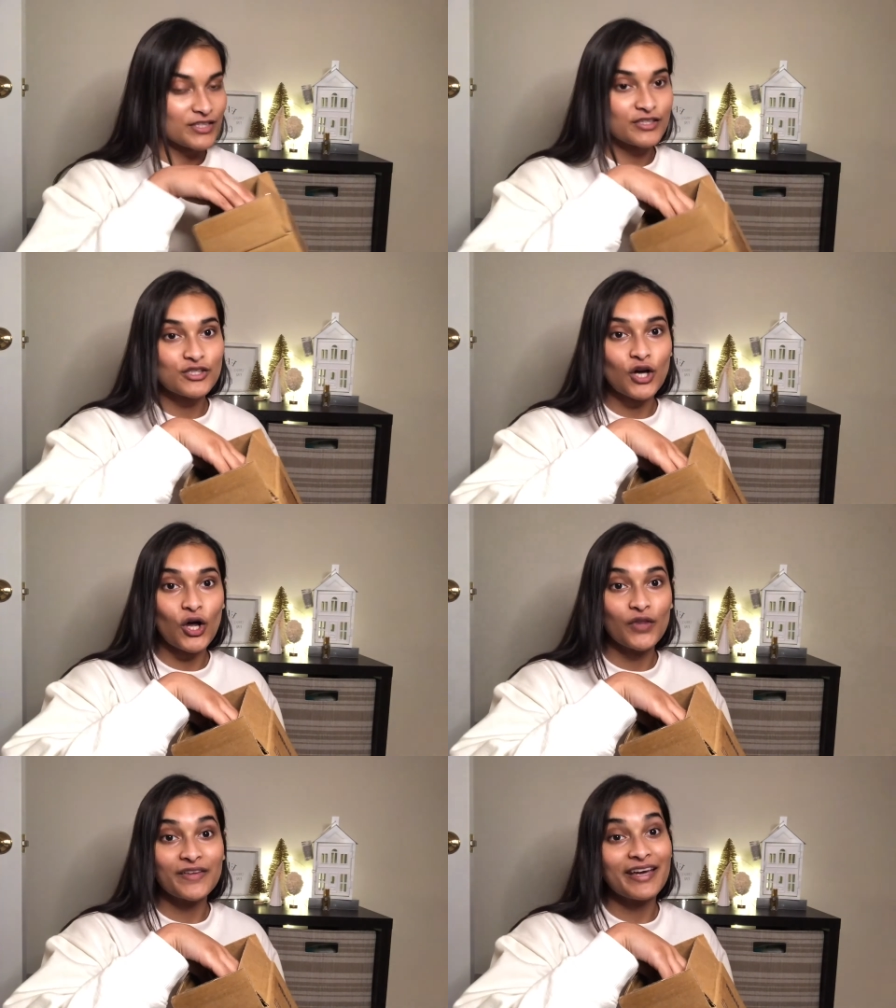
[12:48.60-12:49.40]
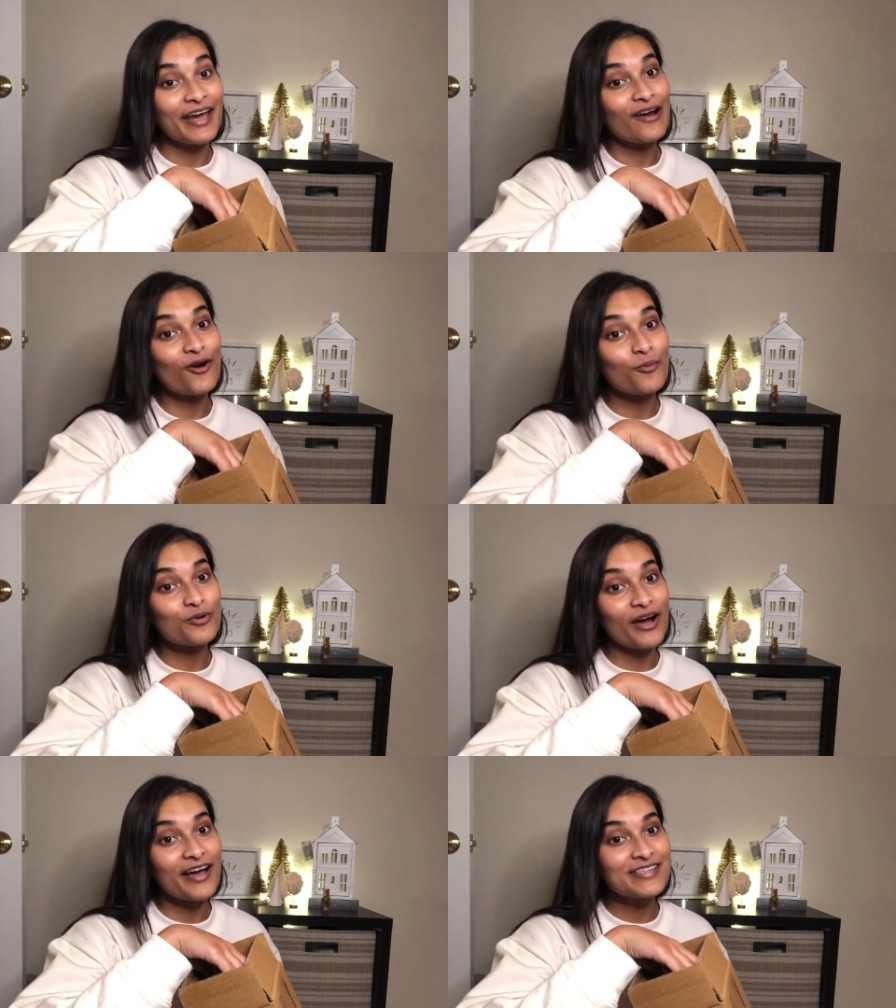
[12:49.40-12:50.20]
is called the
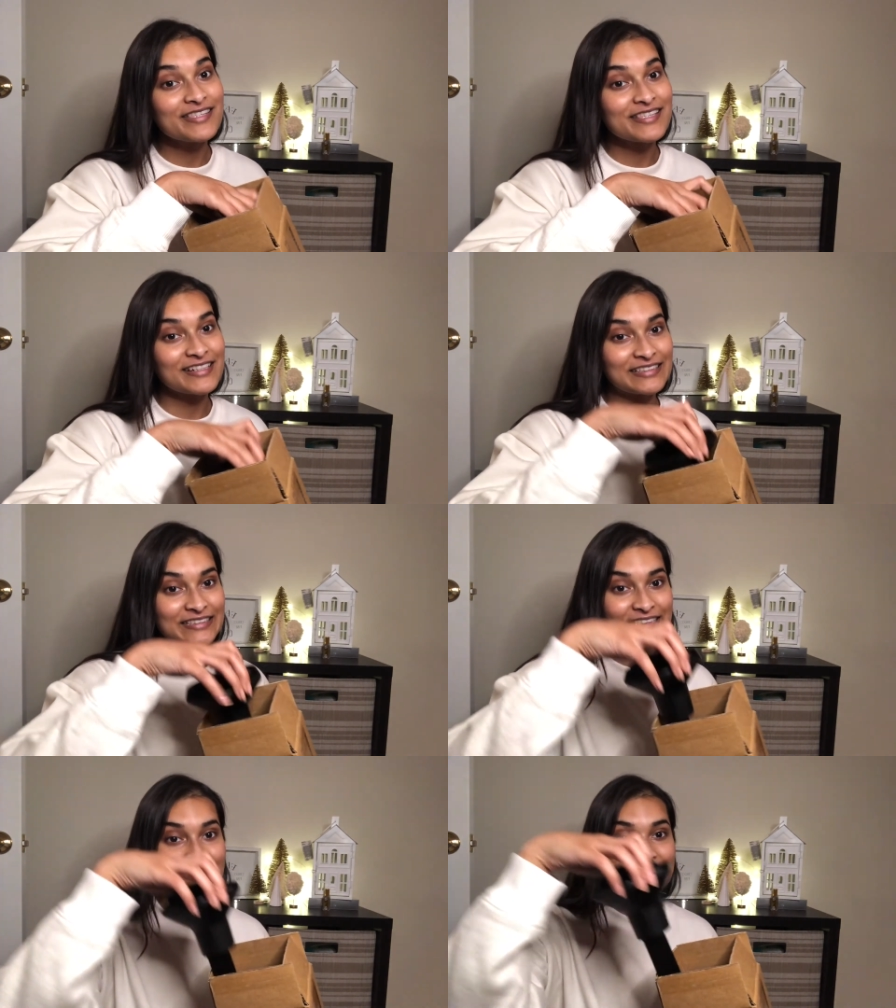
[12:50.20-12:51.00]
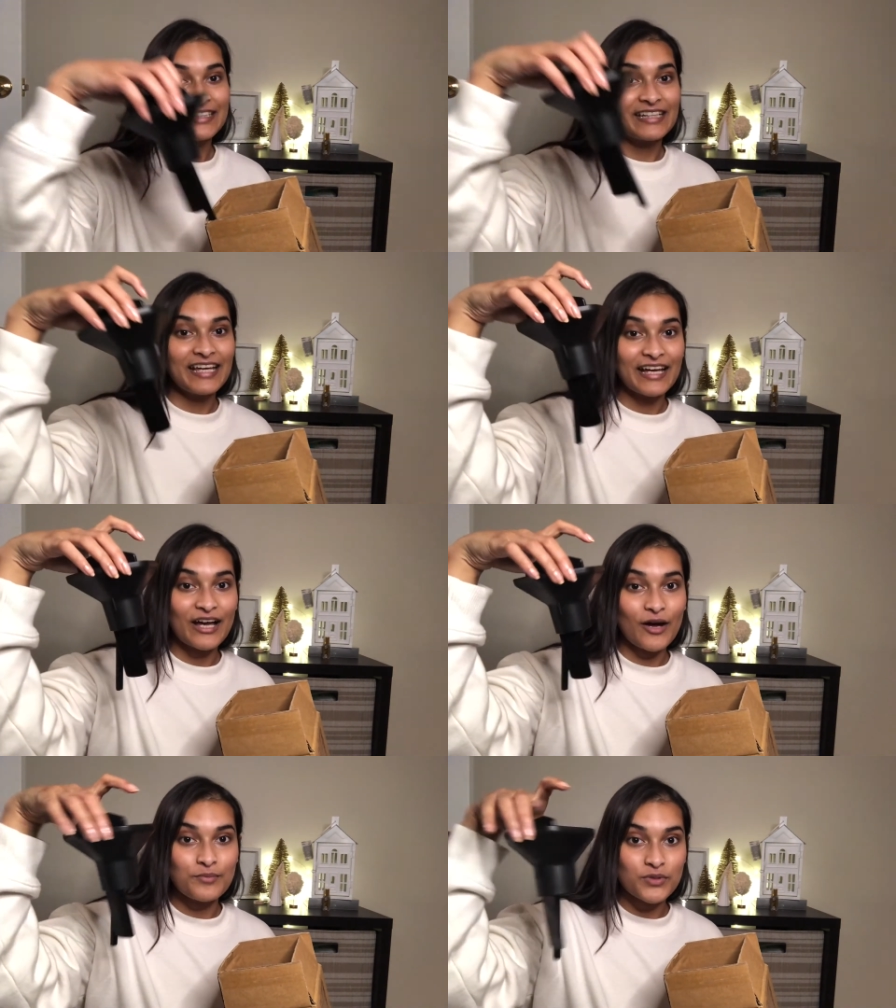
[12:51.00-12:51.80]
AeroPress. It
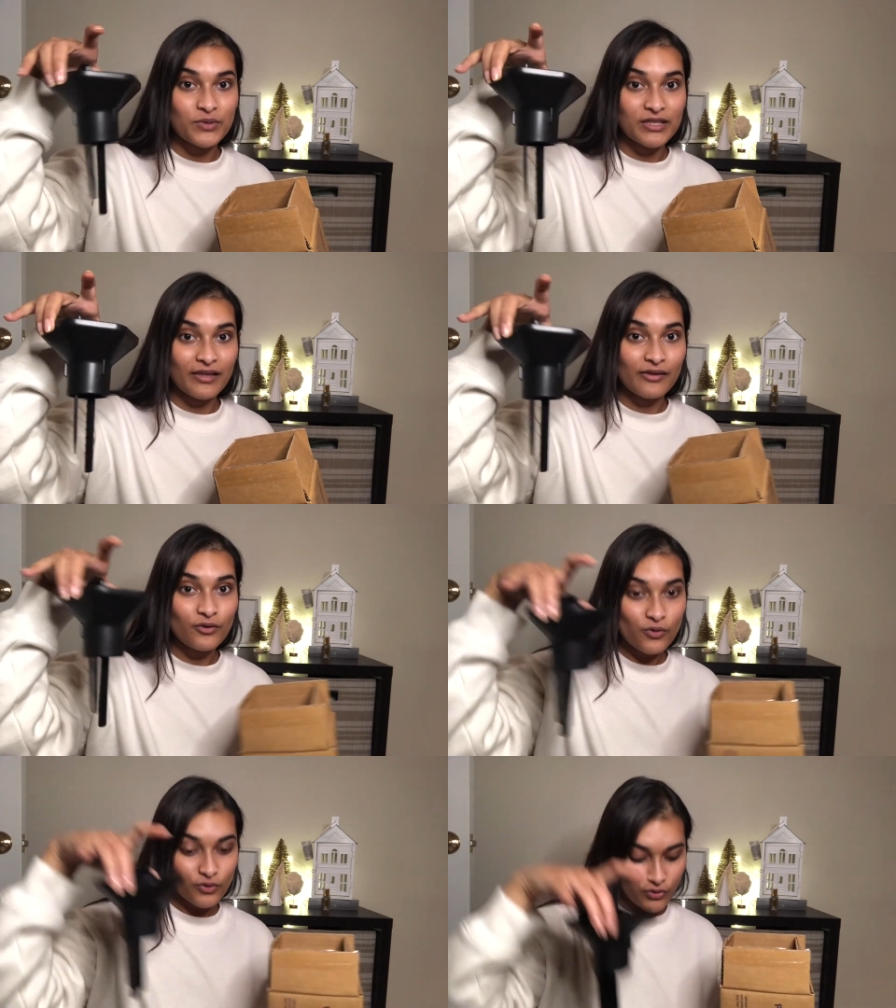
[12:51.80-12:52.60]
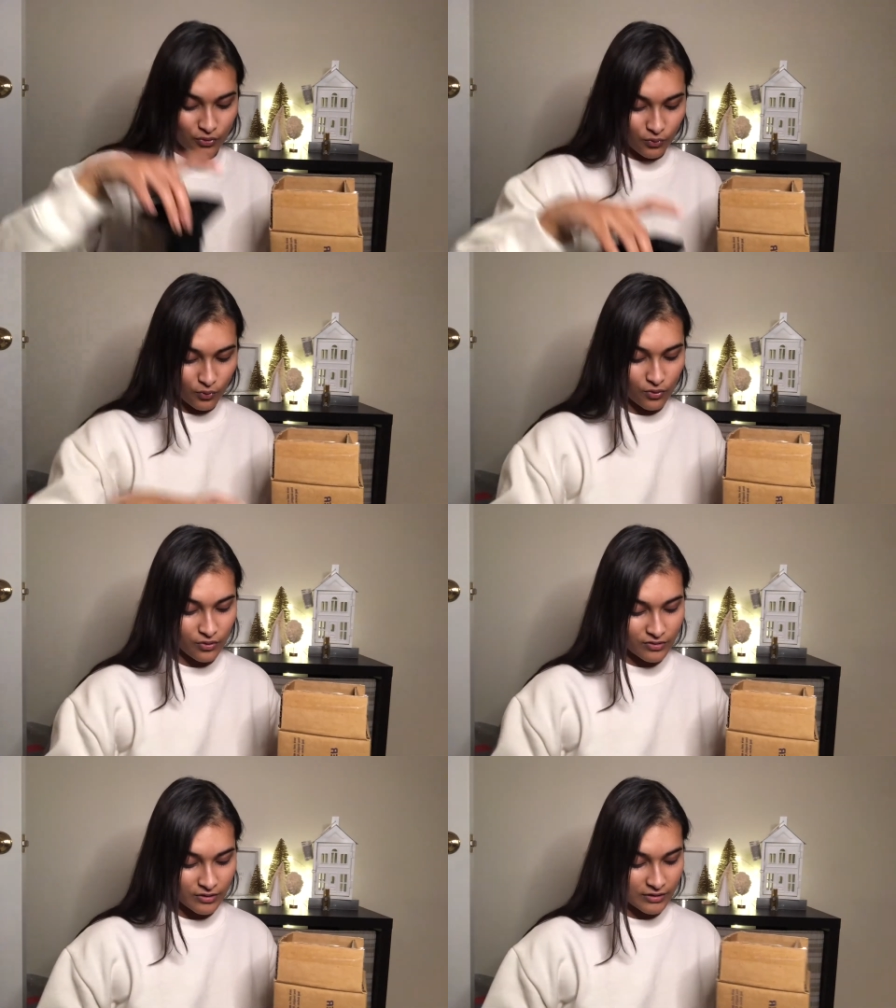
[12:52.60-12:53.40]
comes with the little tools